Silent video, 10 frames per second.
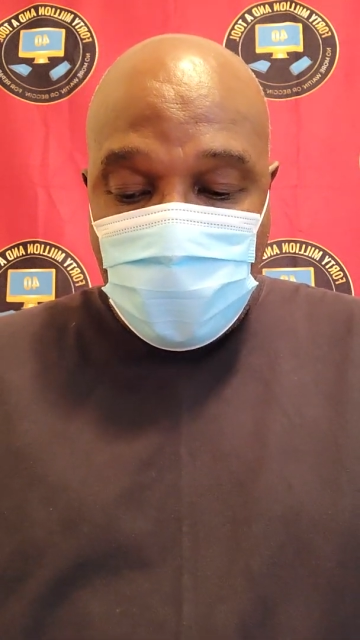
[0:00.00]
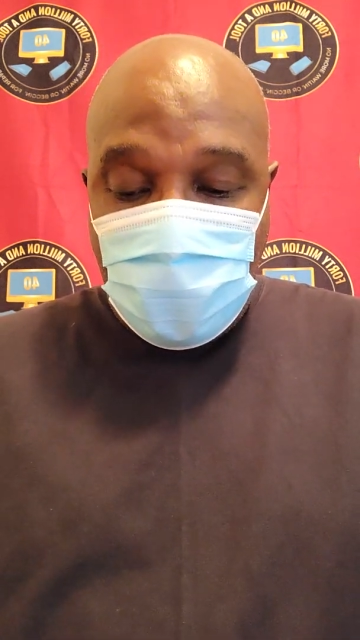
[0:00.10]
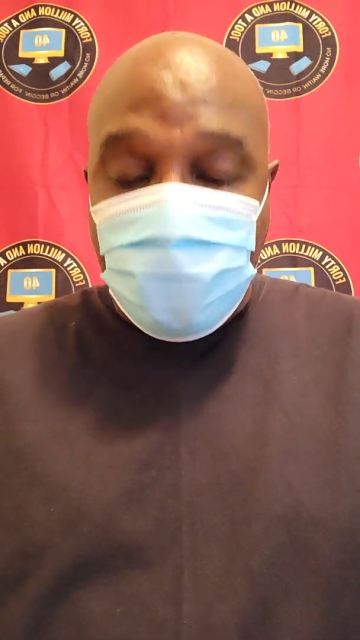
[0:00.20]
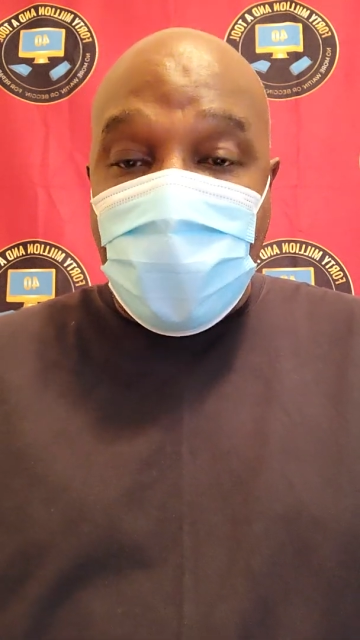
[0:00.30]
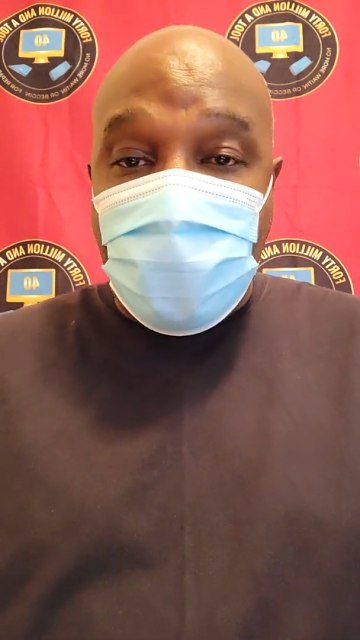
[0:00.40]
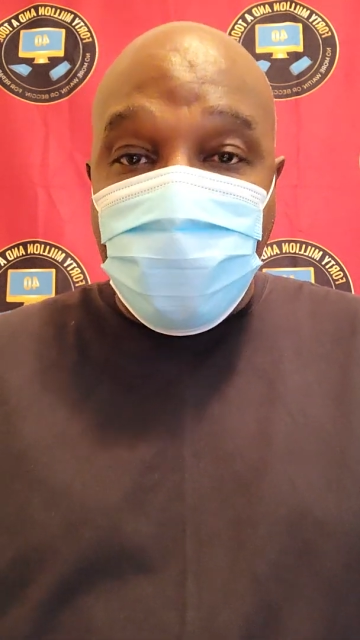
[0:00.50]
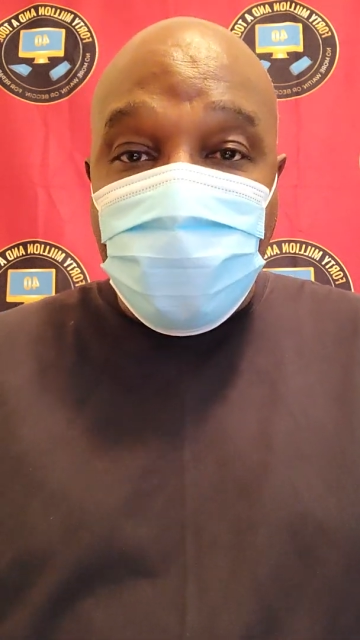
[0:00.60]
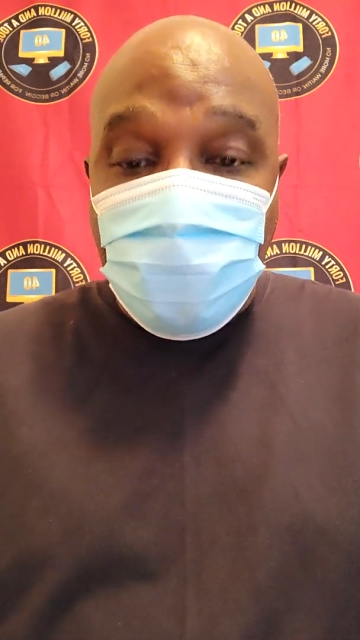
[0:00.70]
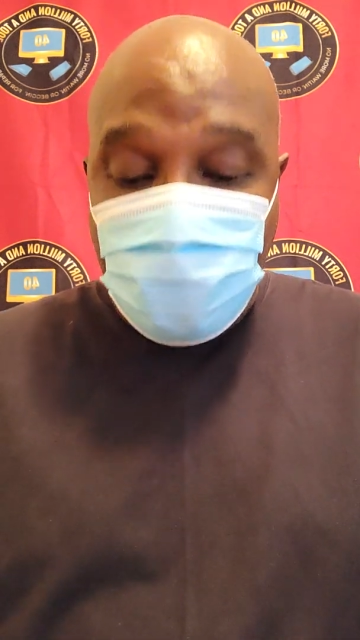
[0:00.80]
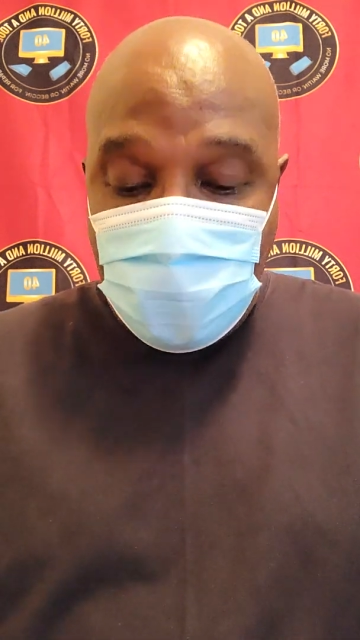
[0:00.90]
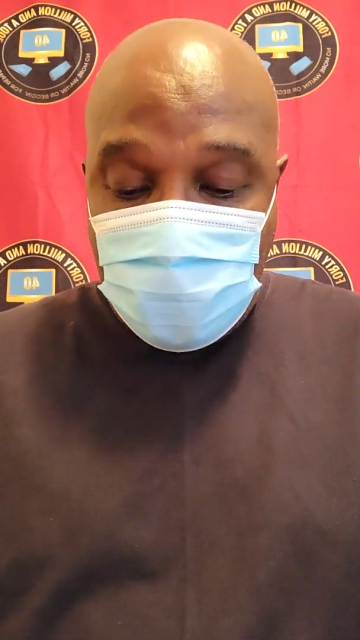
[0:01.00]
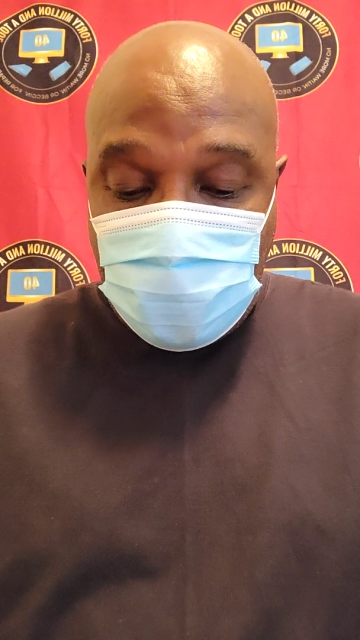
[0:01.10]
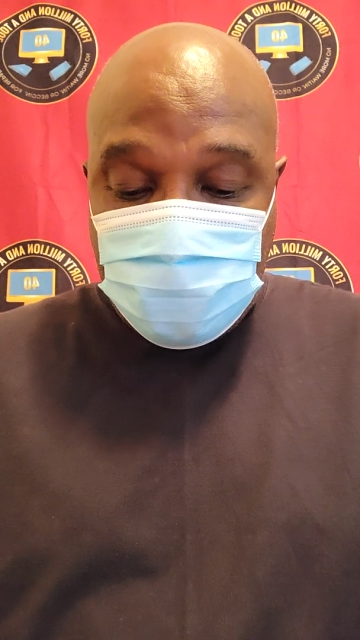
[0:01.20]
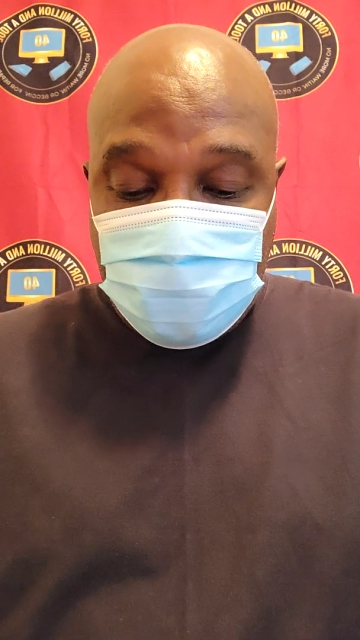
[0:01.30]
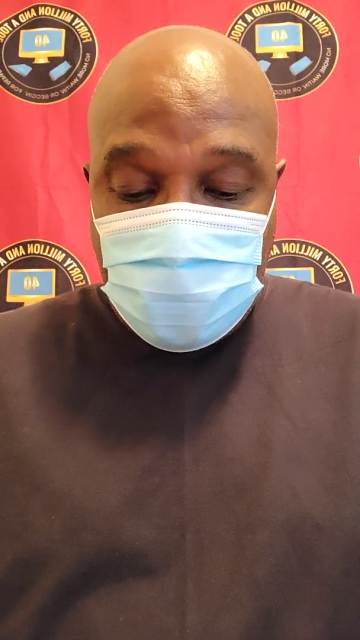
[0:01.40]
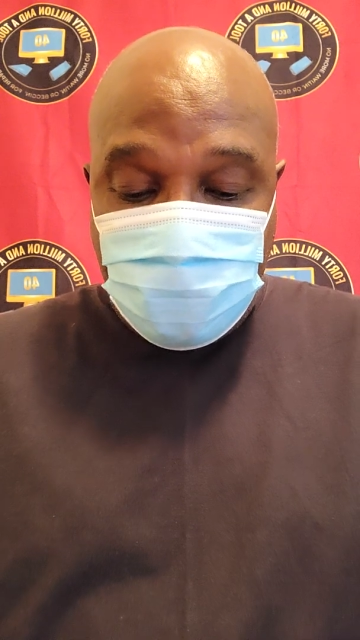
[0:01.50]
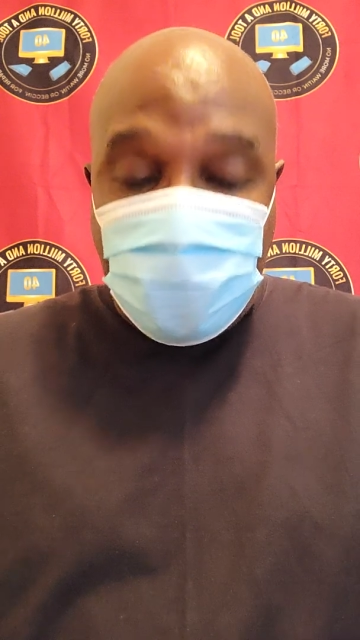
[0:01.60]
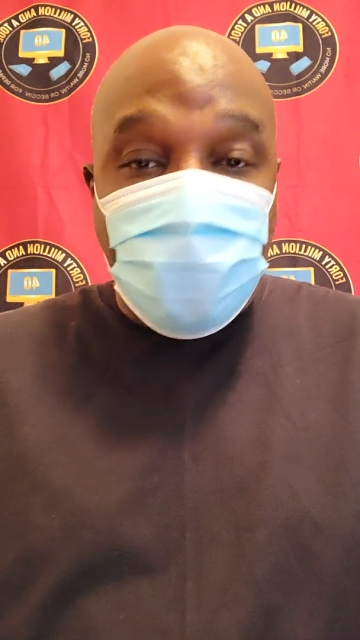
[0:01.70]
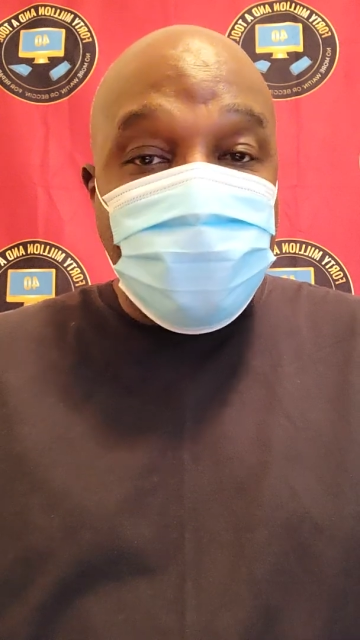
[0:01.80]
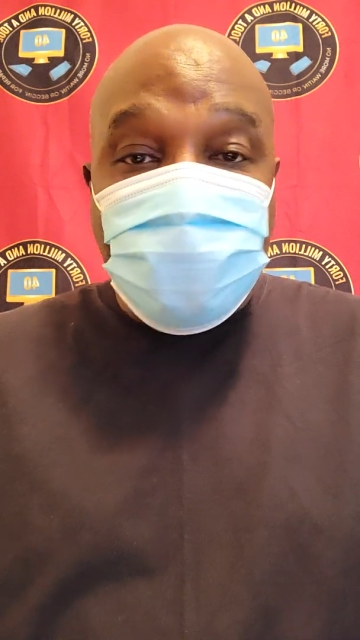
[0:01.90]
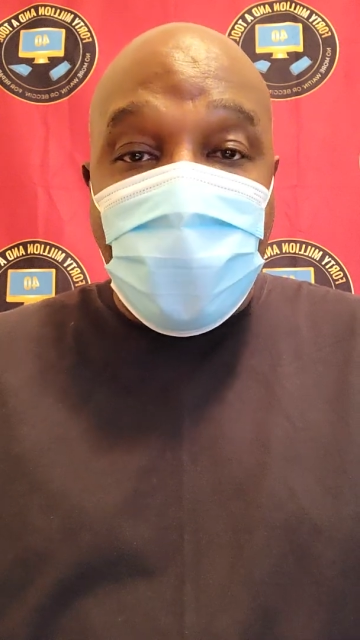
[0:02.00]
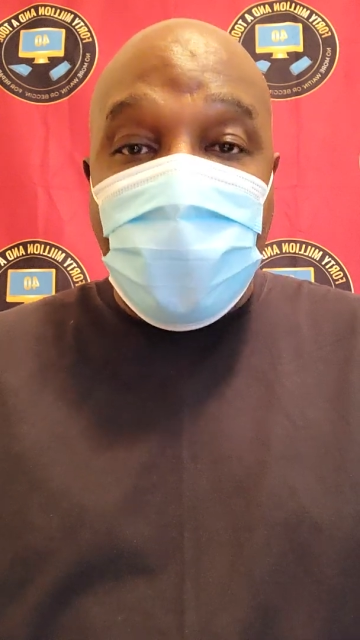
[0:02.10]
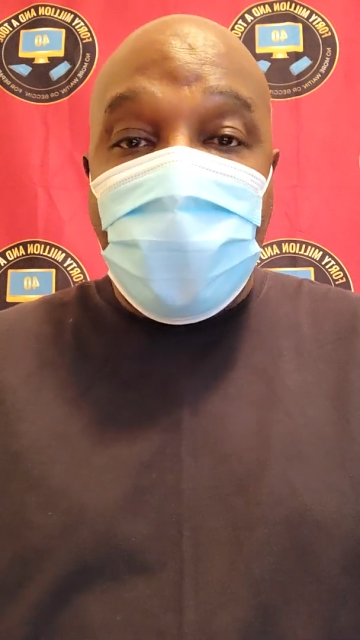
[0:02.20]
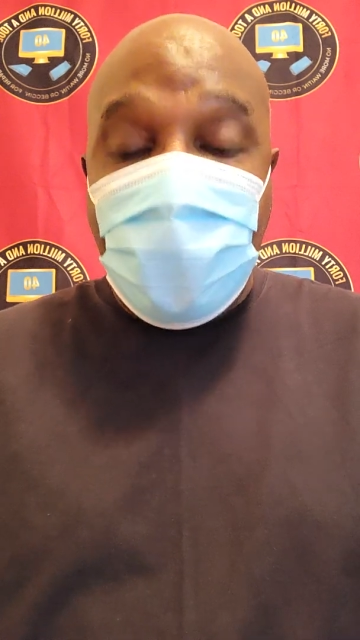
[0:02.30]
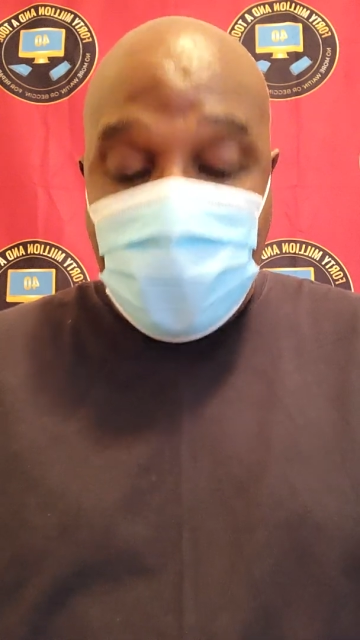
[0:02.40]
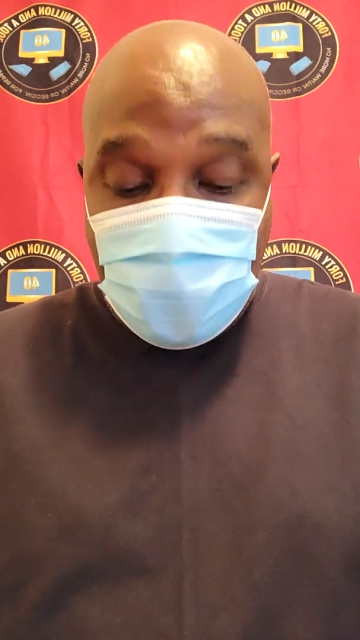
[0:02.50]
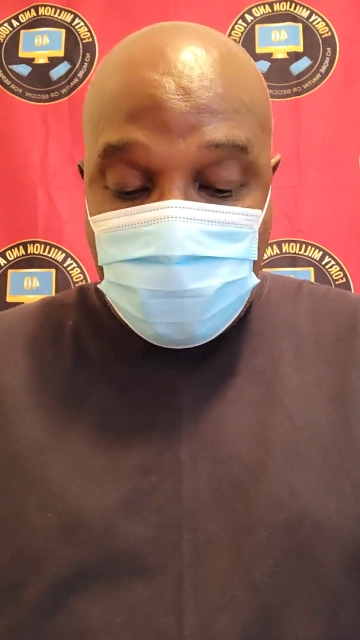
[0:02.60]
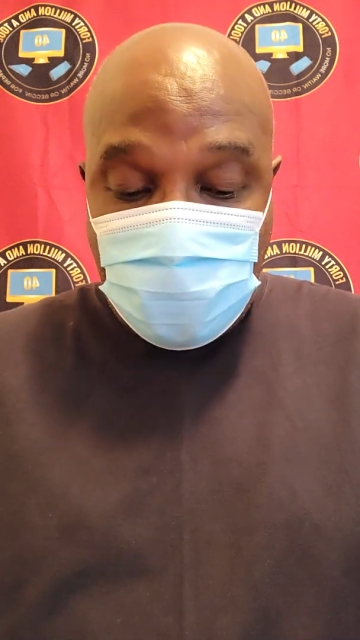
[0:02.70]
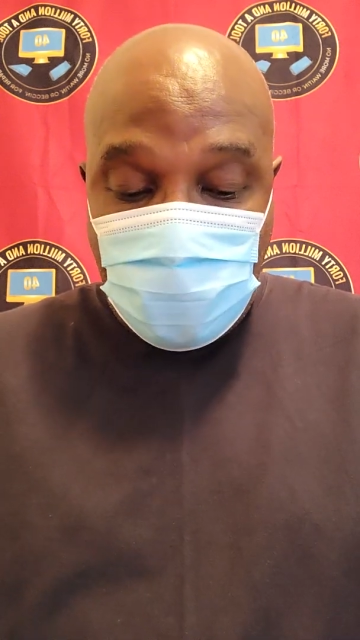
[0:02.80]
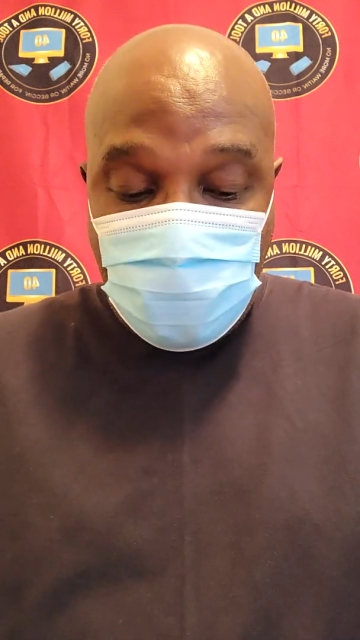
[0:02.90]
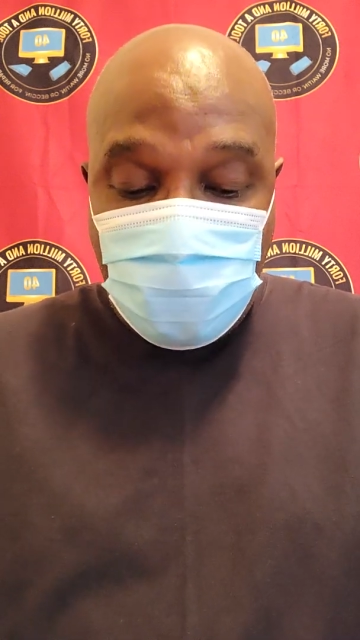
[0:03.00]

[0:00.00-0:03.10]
If African Americans lived their entire lives